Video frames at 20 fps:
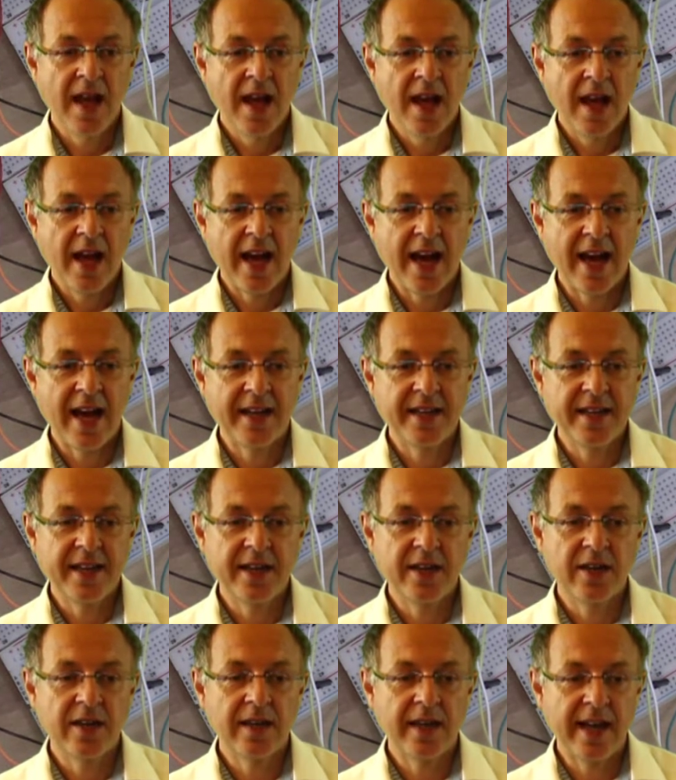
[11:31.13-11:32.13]
And
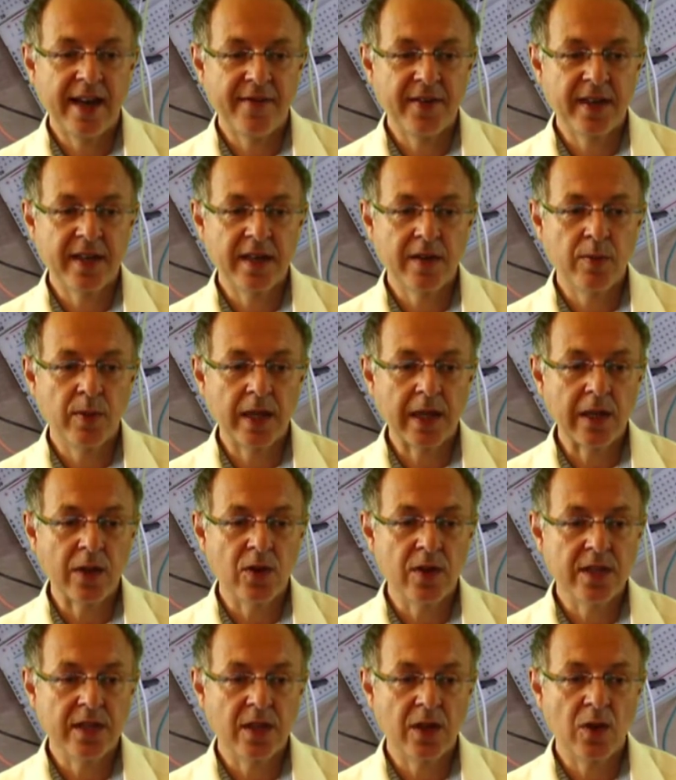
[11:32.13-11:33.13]
here, having a quick look,
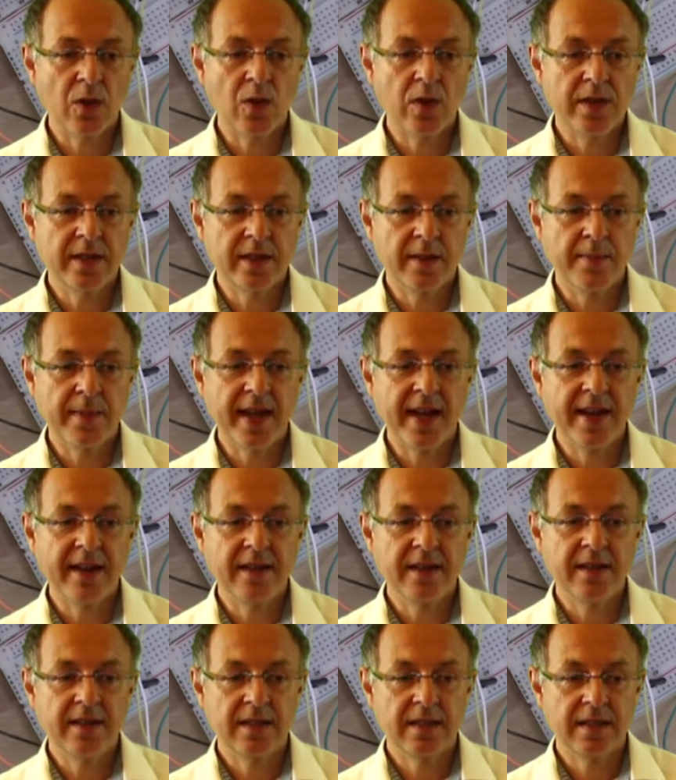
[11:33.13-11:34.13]
so
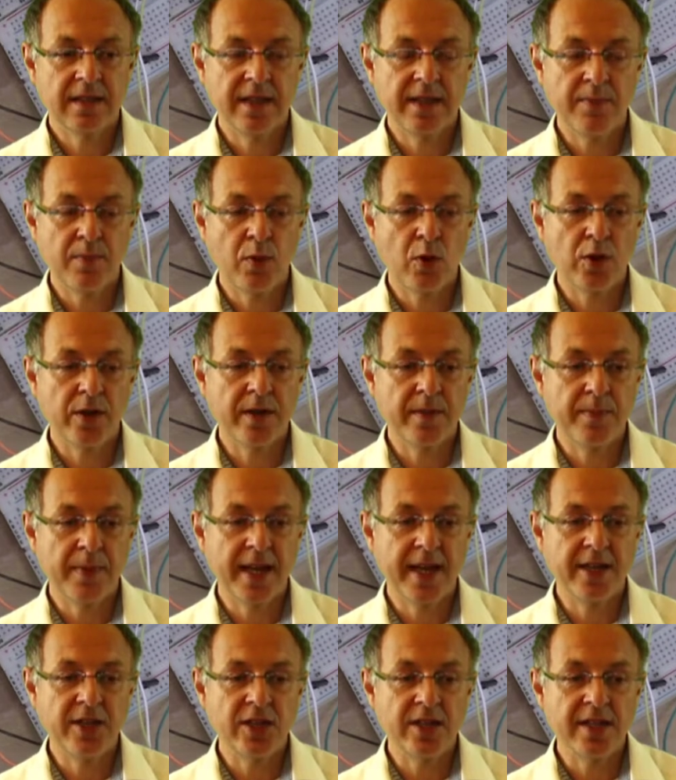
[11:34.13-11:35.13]
the important
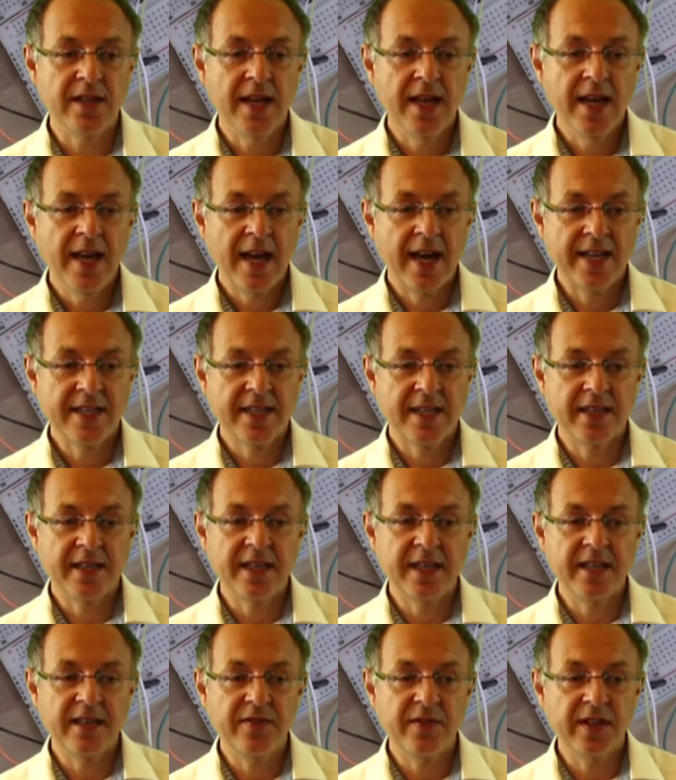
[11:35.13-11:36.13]
pages, as at the
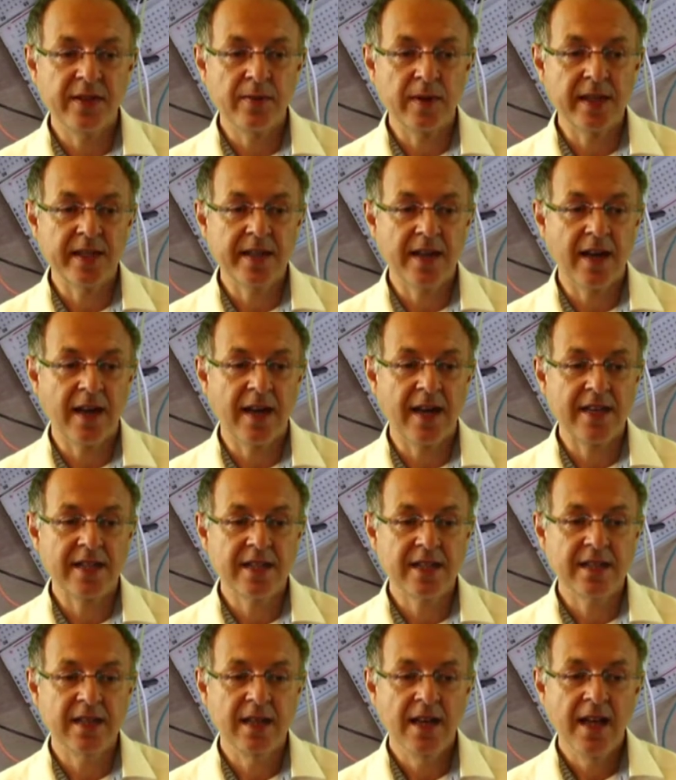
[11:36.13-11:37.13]
individual
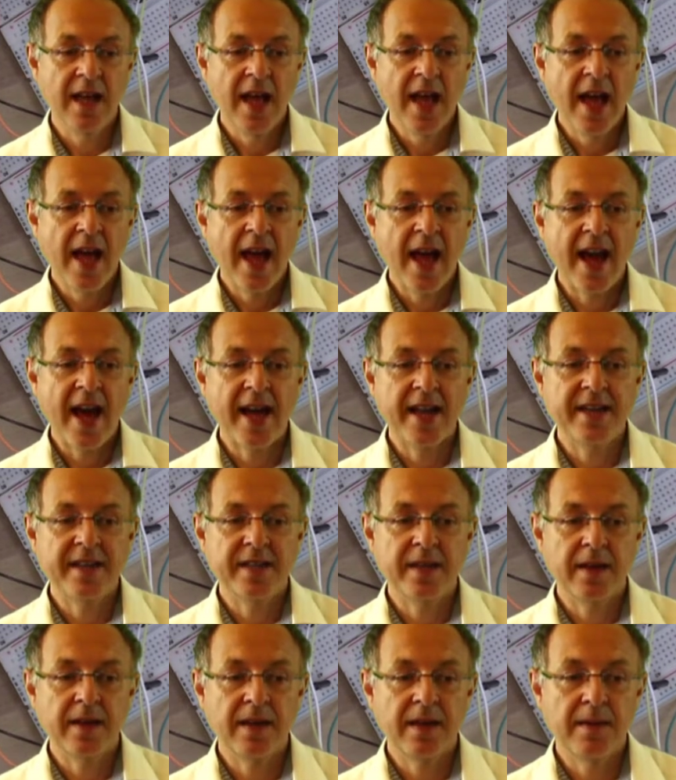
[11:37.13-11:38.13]
tasks, and
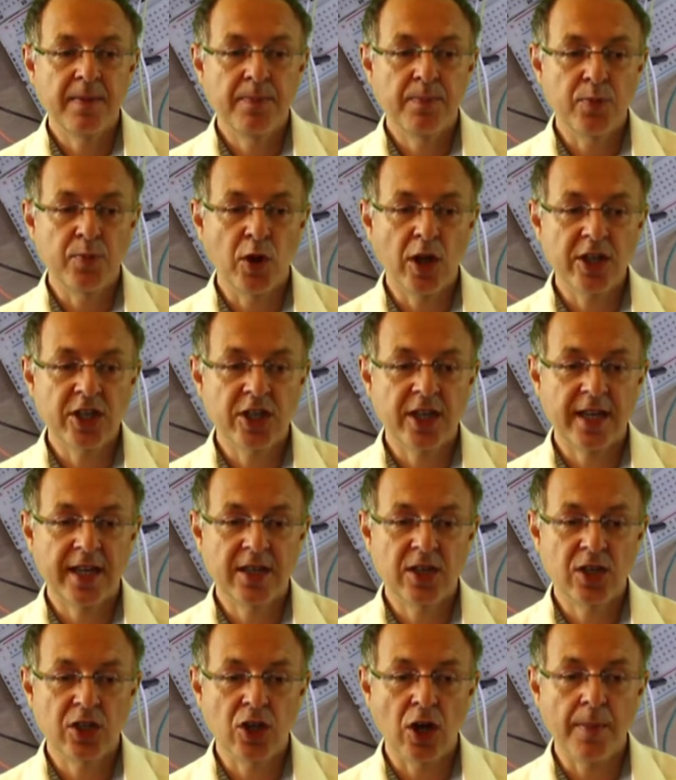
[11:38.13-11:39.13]
the
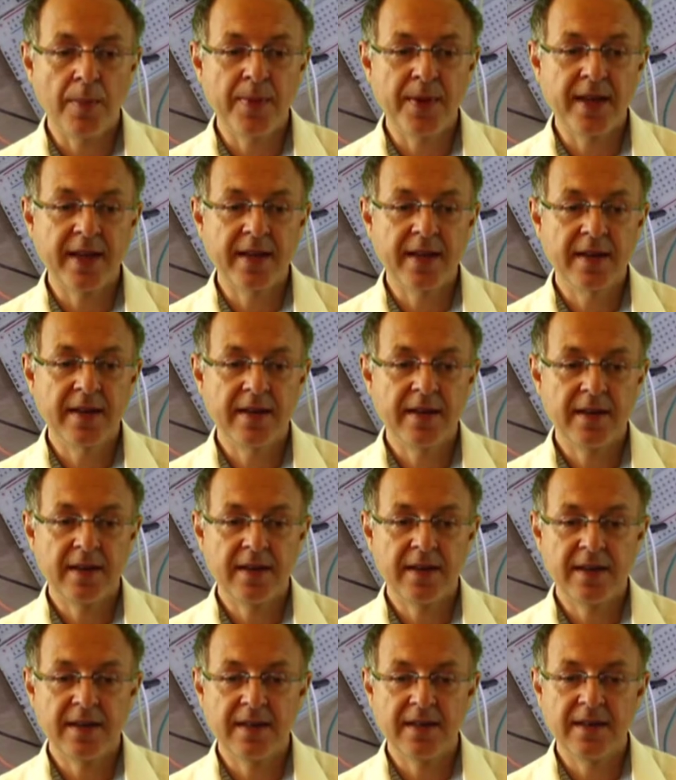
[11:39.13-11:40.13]
project topic
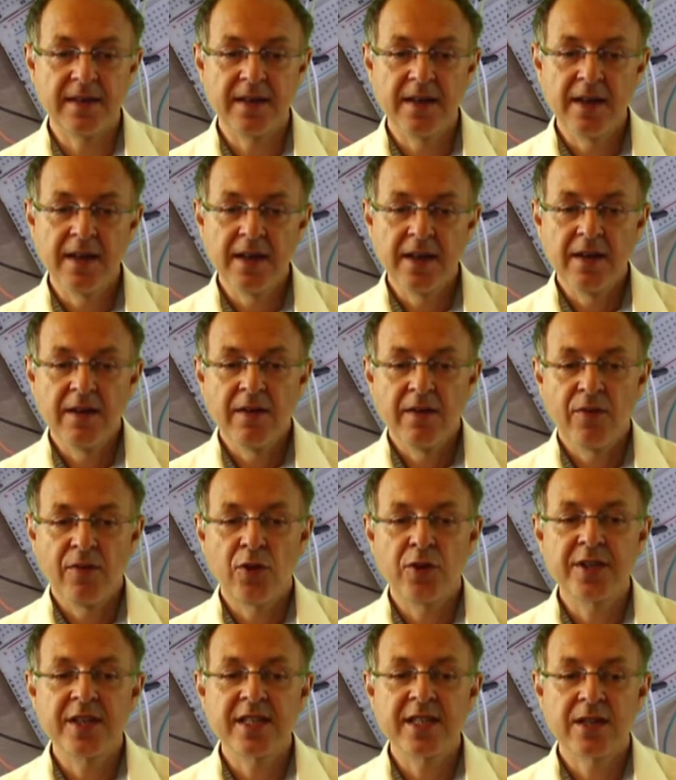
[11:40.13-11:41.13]
for
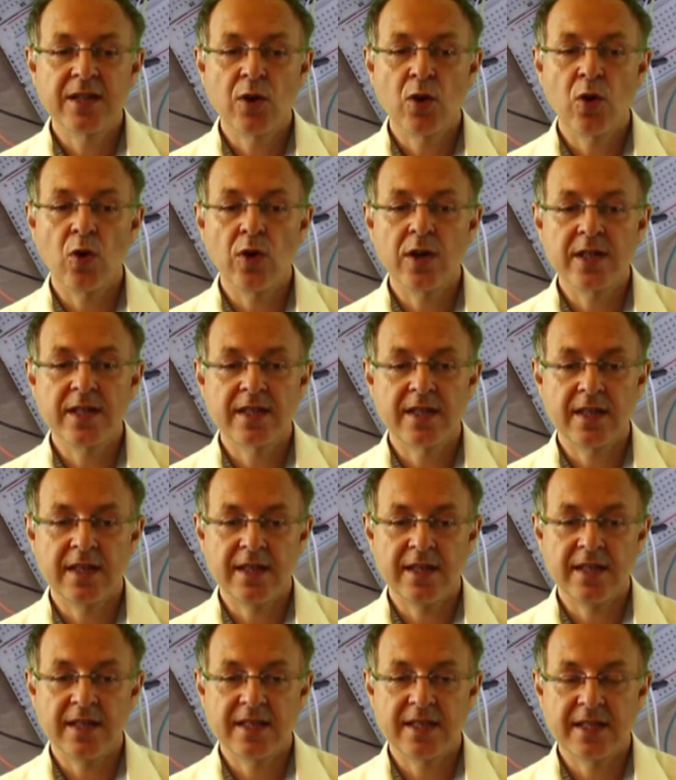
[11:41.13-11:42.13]
this course,
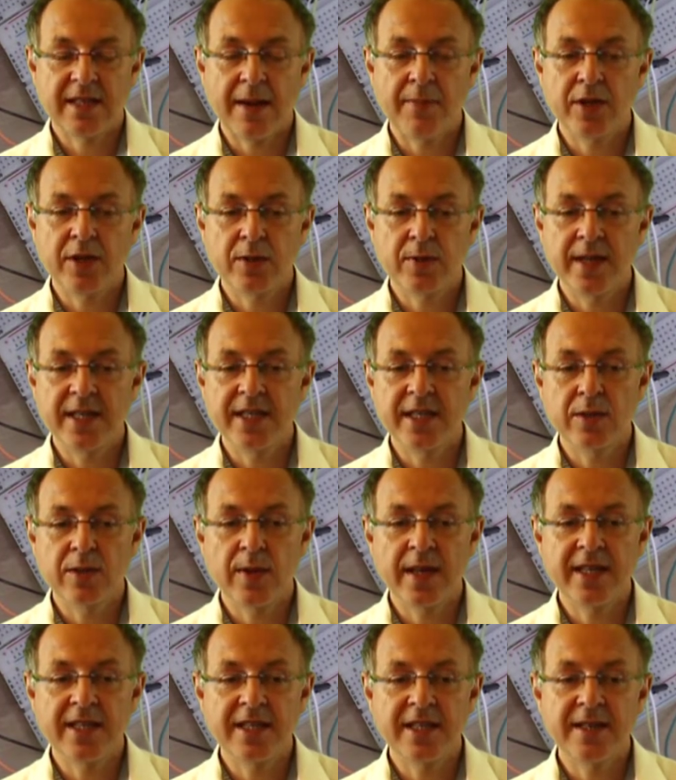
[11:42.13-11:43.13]
summer
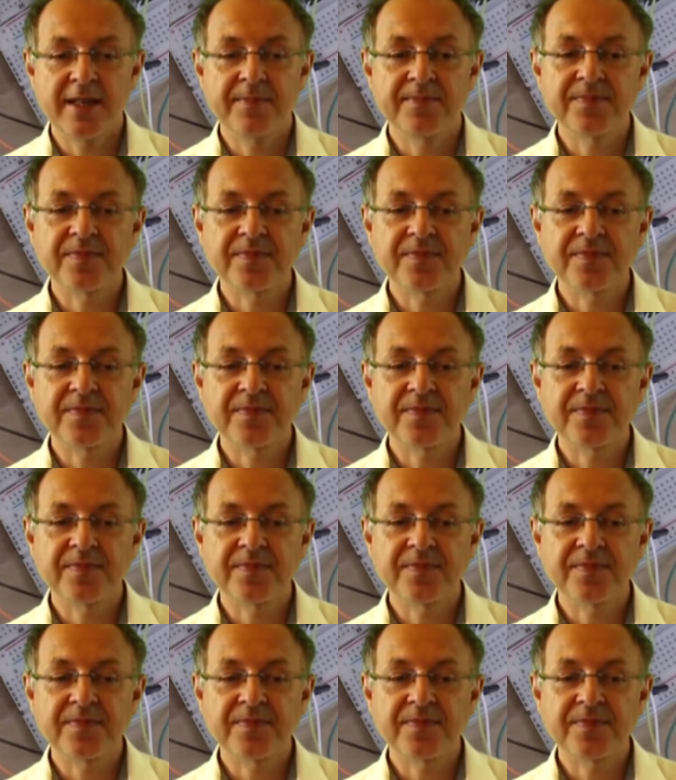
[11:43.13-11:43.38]
2020,